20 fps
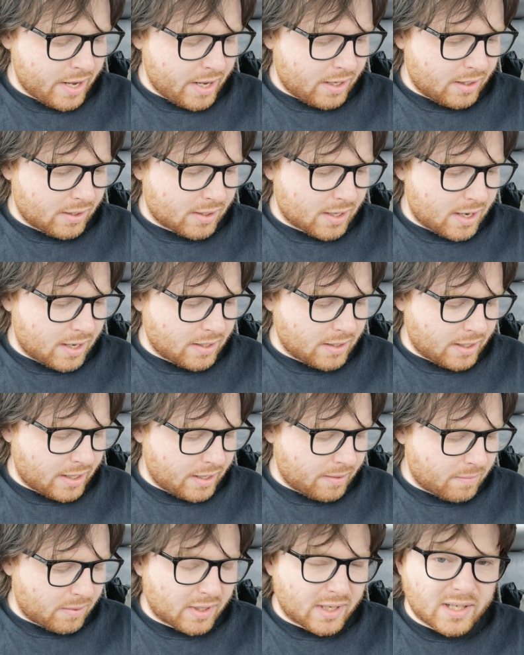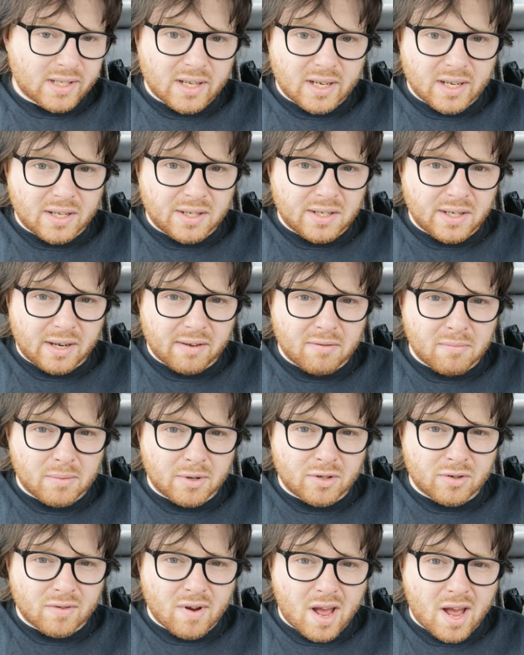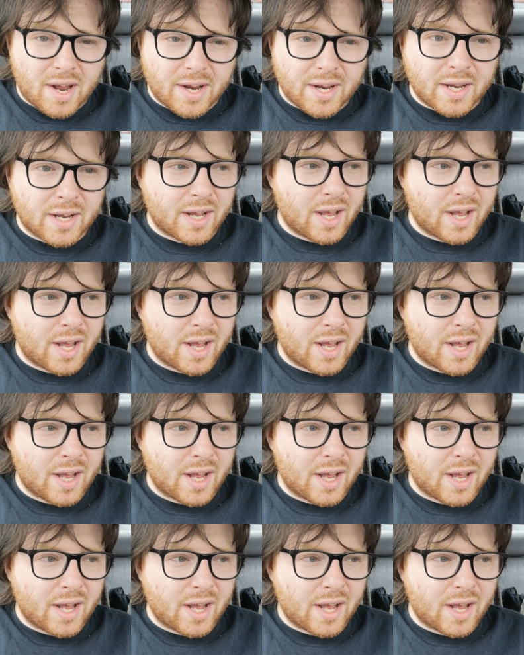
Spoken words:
certainly wanted to give them a try.